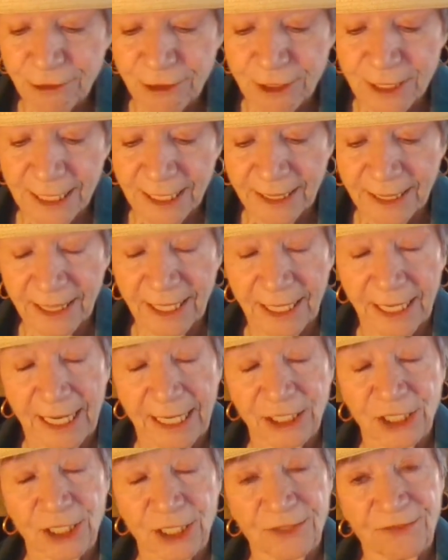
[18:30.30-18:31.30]
interesting
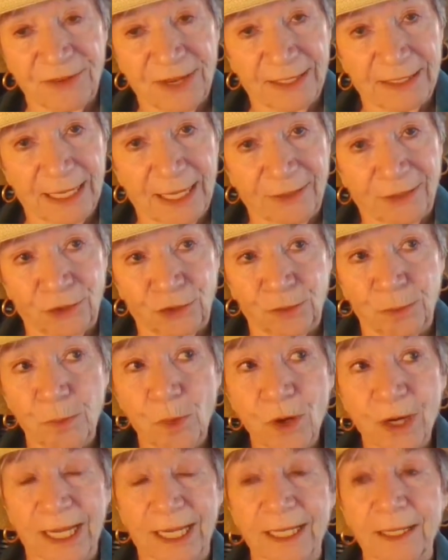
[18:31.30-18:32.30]
thing I just found out this
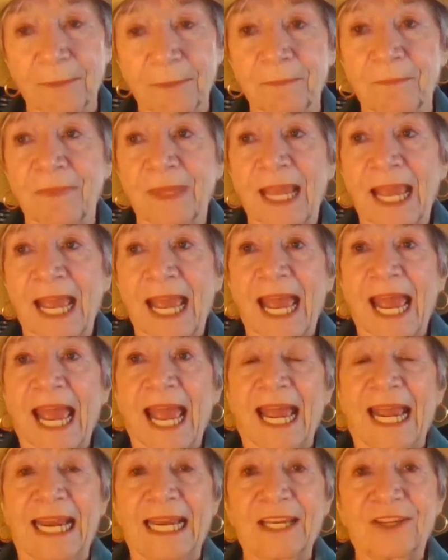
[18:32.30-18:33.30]
morning
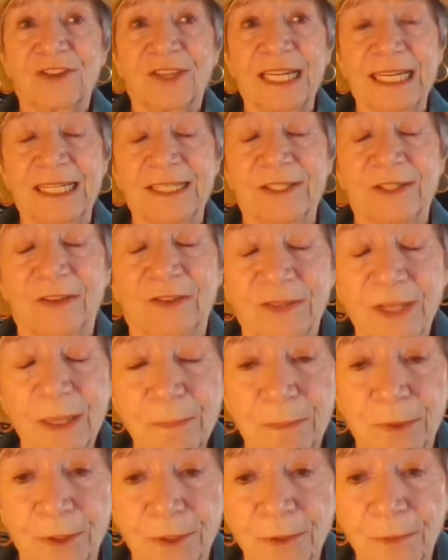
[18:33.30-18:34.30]
is that in
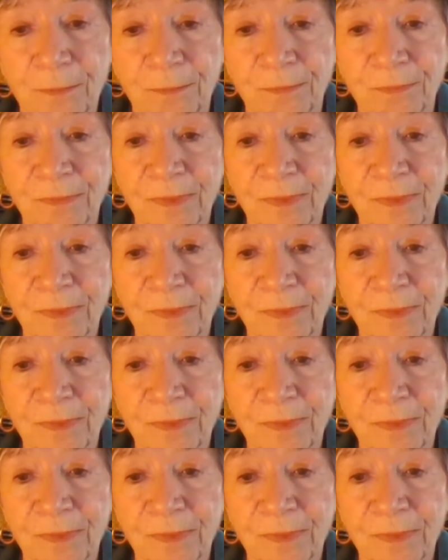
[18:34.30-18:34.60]
December.